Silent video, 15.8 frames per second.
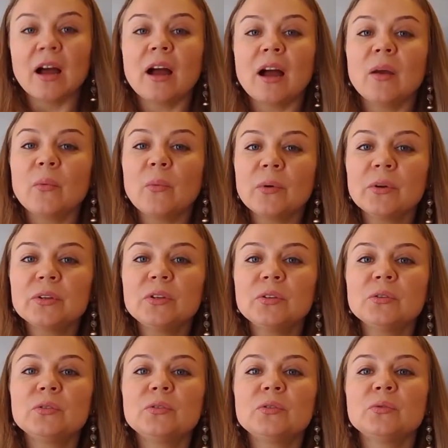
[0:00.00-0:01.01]
I want
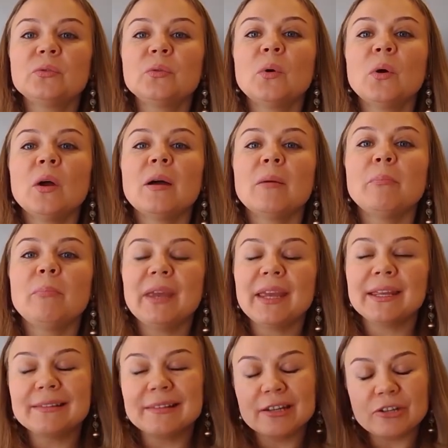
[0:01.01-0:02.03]
you to
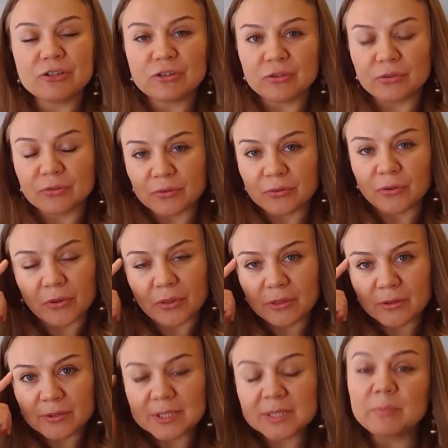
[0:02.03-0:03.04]
pay attention to your
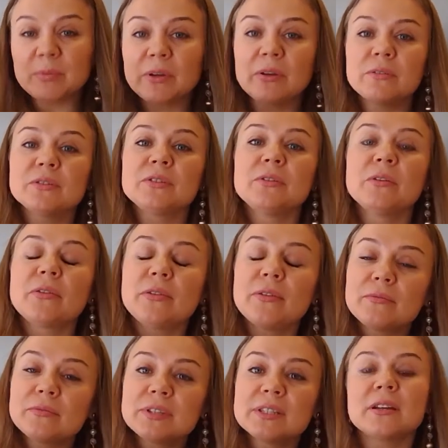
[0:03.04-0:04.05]
thoughts because your
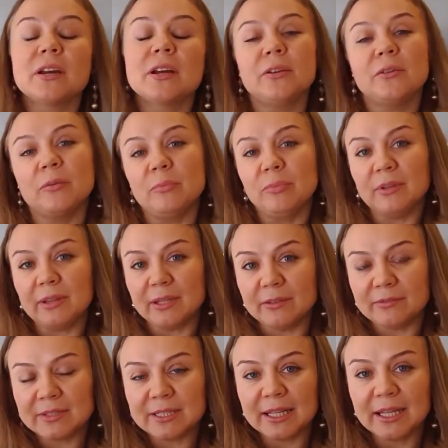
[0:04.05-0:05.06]
thoughts are your
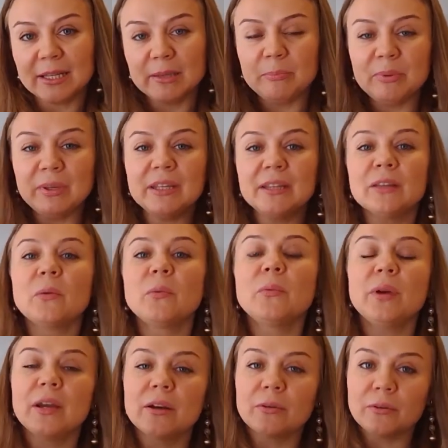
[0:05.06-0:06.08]
beliefs. And being
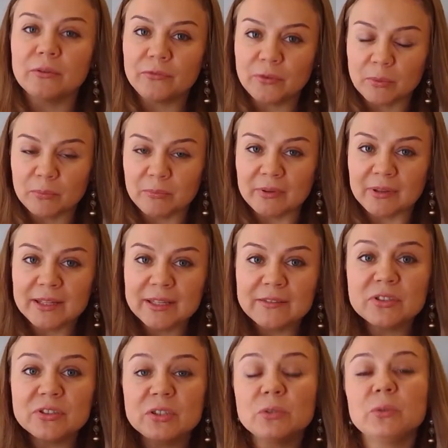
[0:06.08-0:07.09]
aware of your
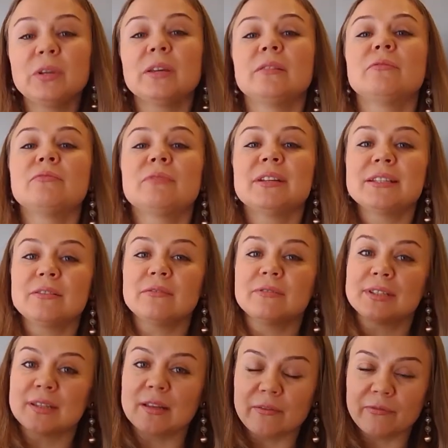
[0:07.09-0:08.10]
beliefs, you can raise your
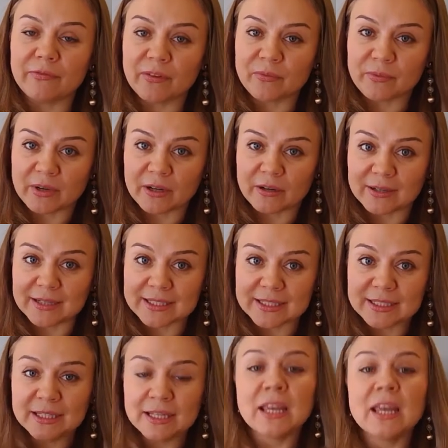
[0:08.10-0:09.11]
self
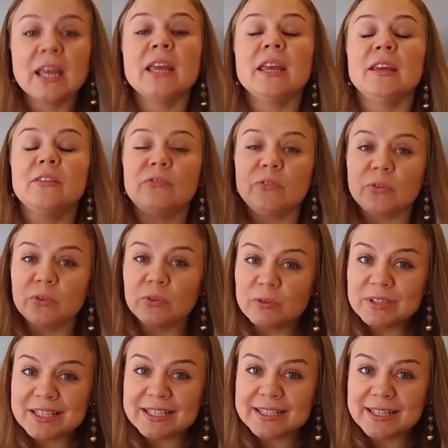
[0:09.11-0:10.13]
awareness. If you
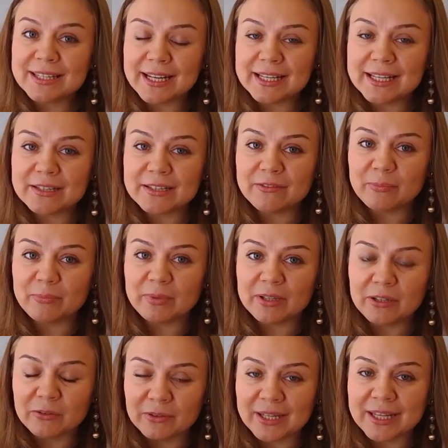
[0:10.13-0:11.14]
notice negative,
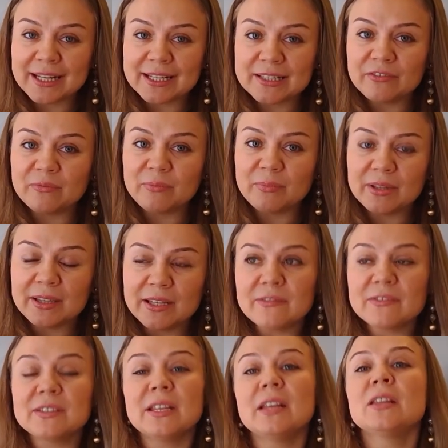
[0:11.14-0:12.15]
your negative
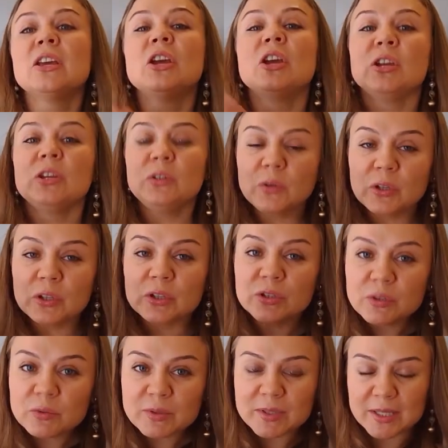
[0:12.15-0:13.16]
beliefs, then you can
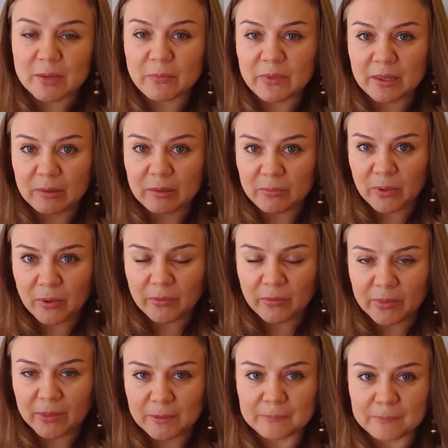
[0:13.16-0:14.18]
do something
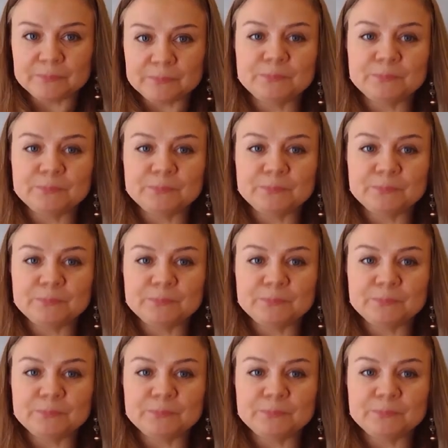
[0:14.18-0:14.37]
about them.